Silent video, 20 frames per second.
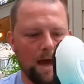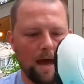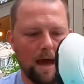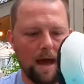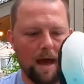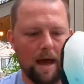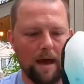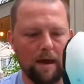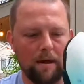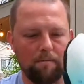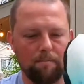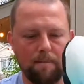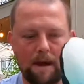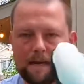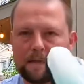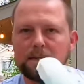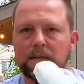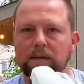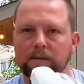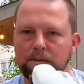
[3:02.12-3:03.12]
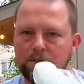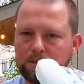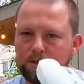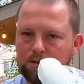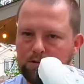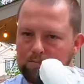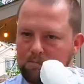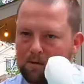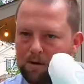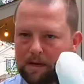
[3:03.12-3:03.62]
and makes it
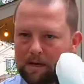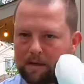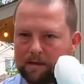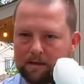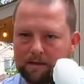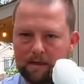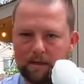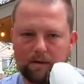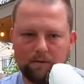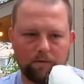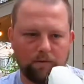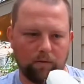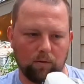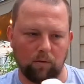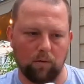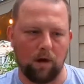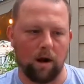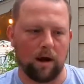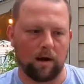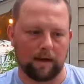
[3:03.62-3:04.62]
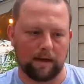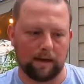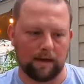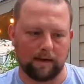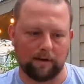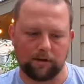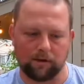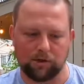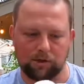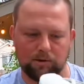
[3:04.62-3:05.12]
super easy for locking
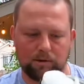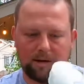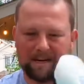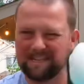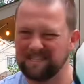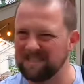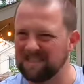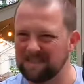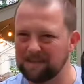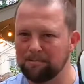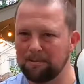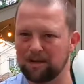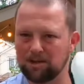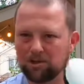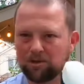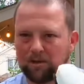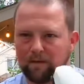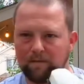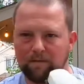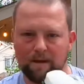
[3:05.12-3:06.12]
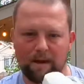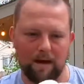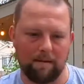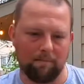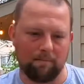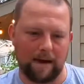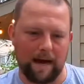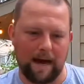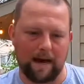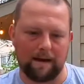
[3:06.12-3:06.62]
into tricks, especially if you
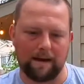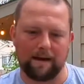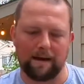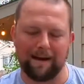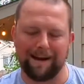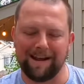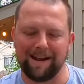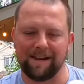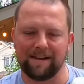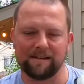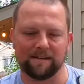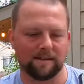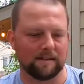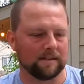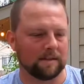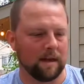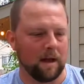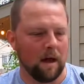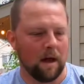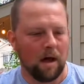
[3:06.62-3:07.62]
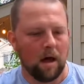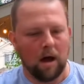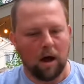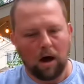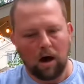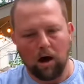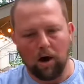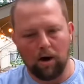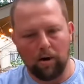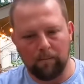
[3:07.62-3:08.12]
have bad knees.
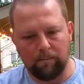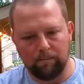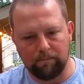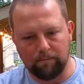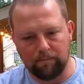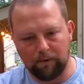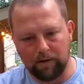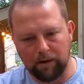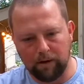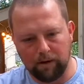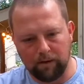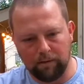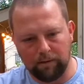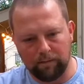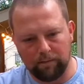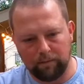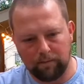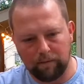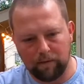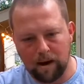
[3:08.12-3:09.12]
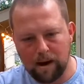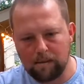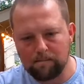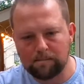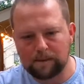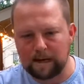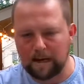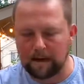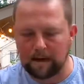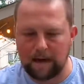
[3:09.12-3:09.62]
The
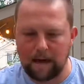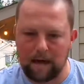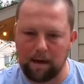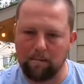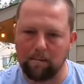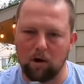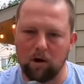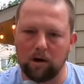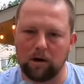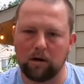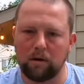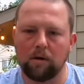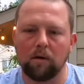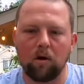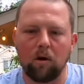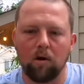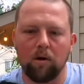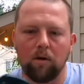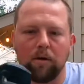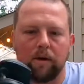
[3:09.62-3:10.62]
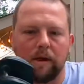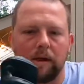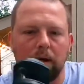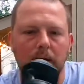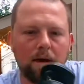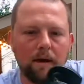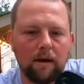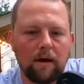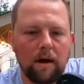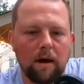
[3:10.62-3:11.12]
frames that came on it are
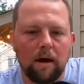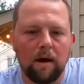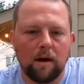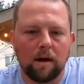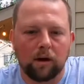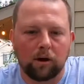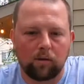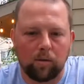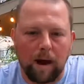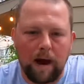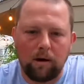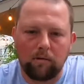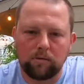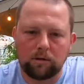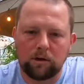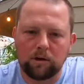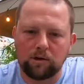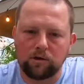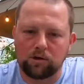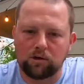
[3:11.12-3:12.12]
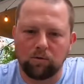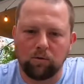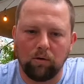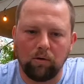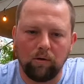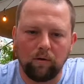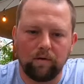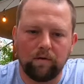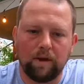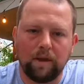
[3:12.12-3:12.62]
the ground
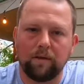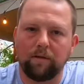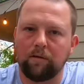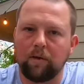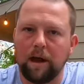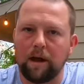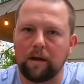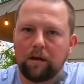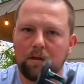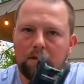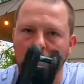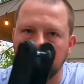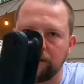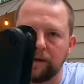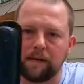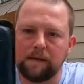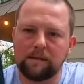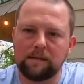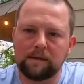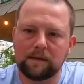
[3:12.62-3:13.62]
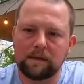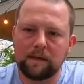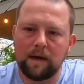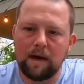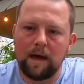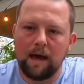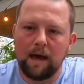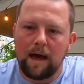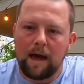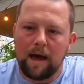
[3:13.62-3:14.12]
control Featherlight 3s,
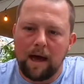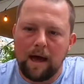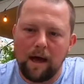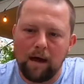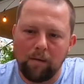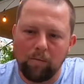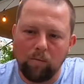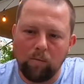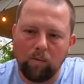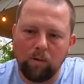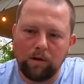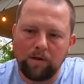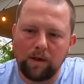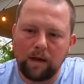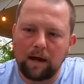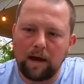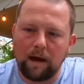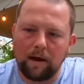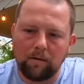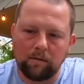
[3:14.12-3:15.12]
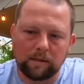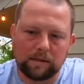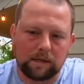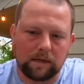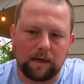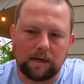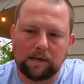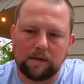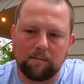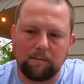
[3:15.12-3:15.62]
and one thing I always
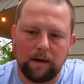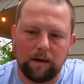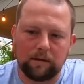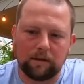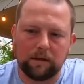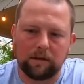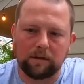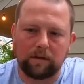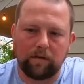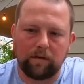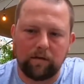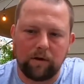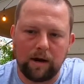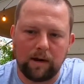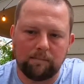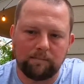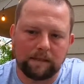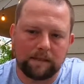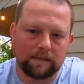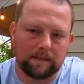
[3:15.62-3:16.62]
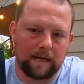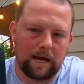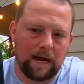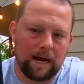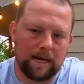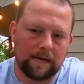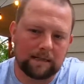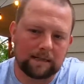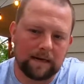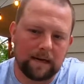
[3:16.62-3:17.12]
liked about these frames is it
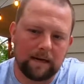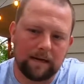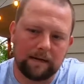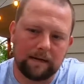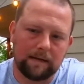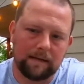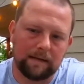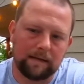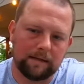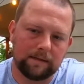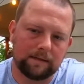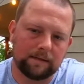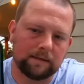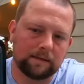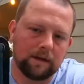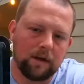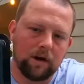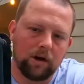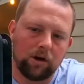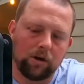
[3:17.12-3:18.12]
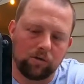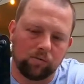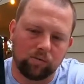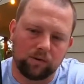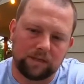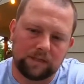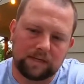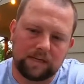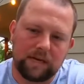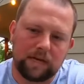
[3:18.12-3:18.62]
has kind of these
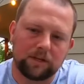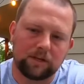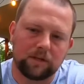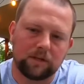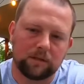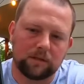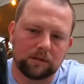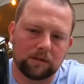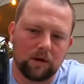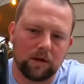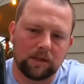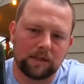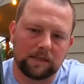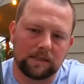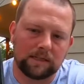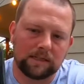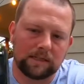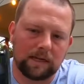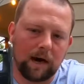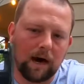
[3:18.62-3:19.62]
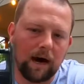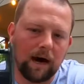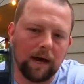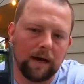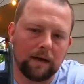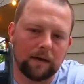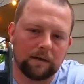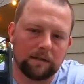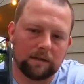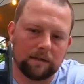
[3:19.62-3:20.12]
recessions on the
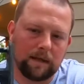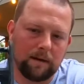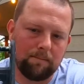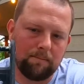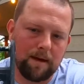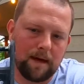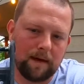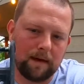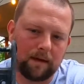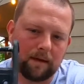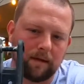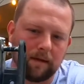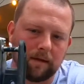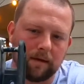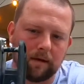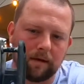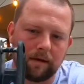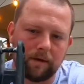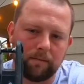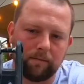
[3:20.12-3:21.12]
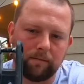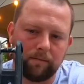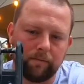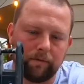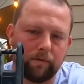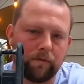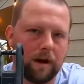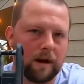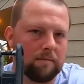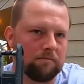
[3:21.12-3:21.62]
sides that make the
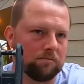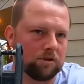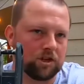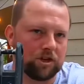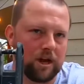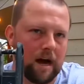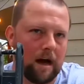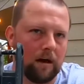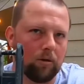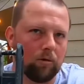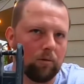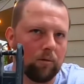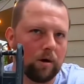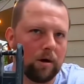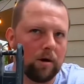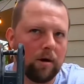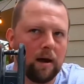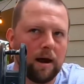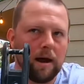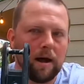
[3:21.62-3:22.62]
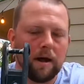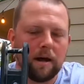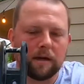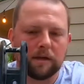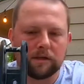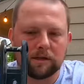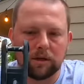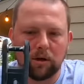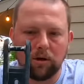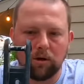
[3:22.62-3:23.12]
frame shallower.
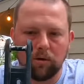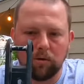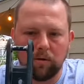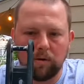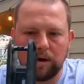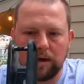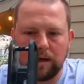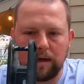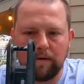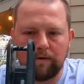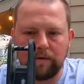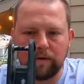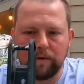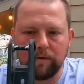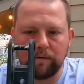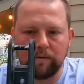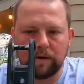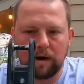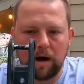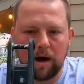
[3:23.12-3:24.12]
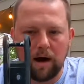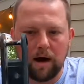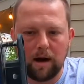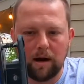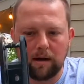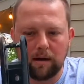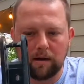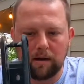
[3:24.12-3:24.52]
So if you've got